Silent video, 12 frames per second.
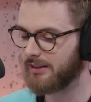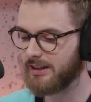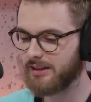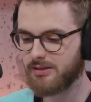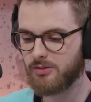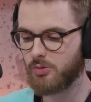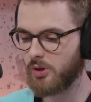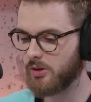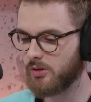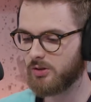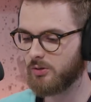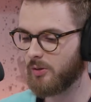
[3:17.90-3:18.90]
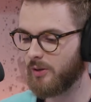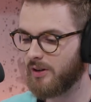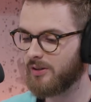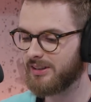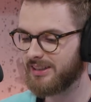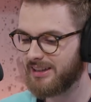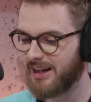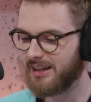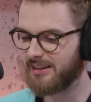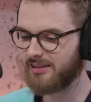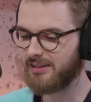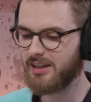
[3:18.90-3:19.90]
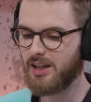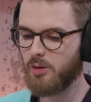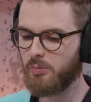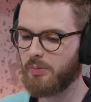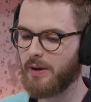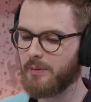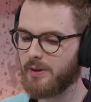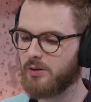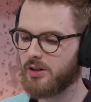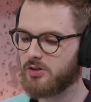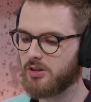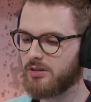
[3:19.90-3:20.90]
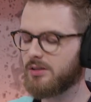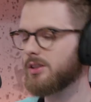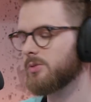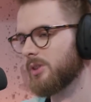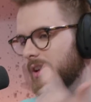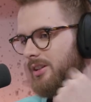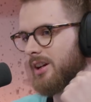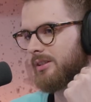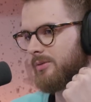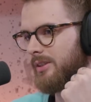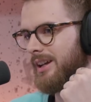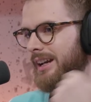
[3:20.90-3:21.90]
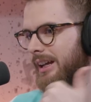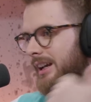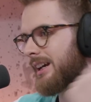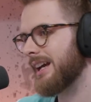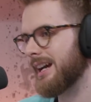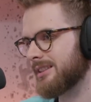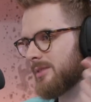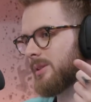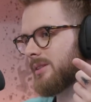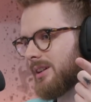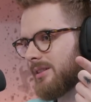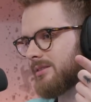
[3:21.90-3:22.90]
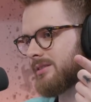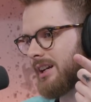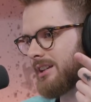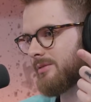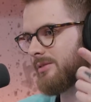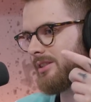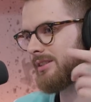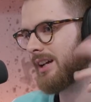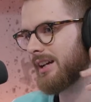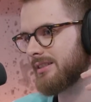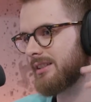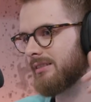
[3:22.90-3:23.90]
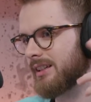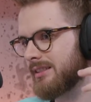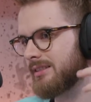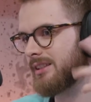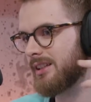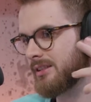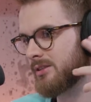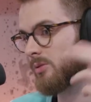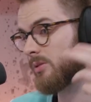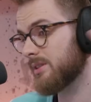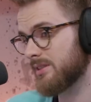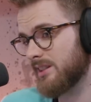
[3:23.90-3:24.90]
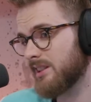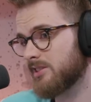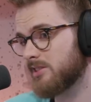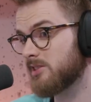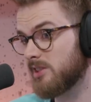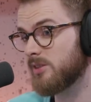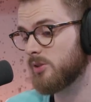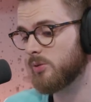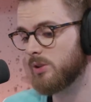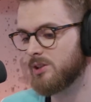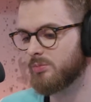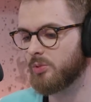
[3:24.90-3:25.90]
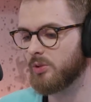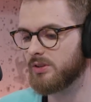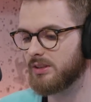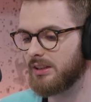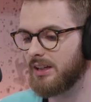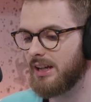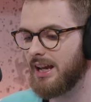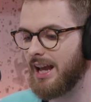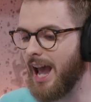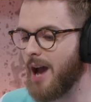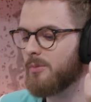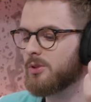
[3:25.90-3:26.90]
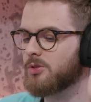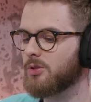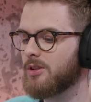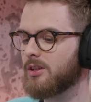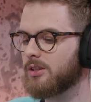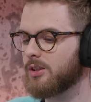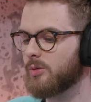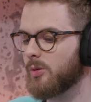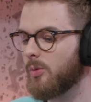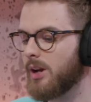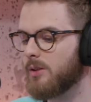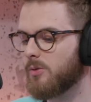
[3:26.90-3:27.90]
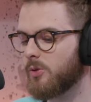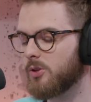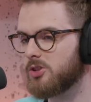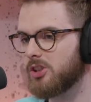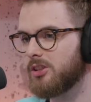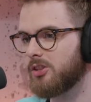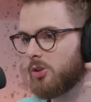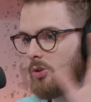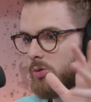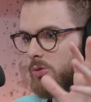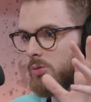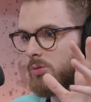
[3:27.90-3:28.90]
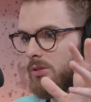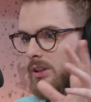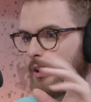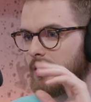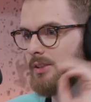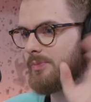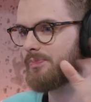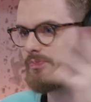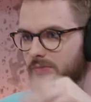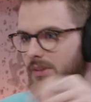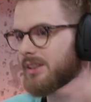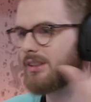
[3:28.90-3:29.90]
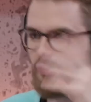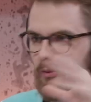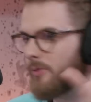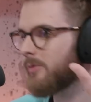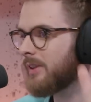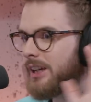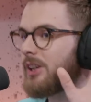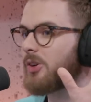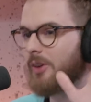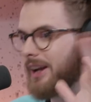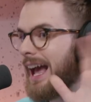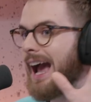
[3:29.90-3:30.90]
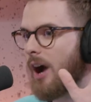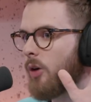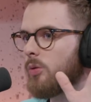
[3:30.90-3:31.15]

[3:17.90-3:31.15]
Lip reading: Lions, Rogue, doing well. Nice. My big question, since we're going to talk to Fnatic, I got to ask about the other side of the Dynasty Legacy Kings coins, and that's G2 Esports. And how much longer do we wait for G2 to figure it out?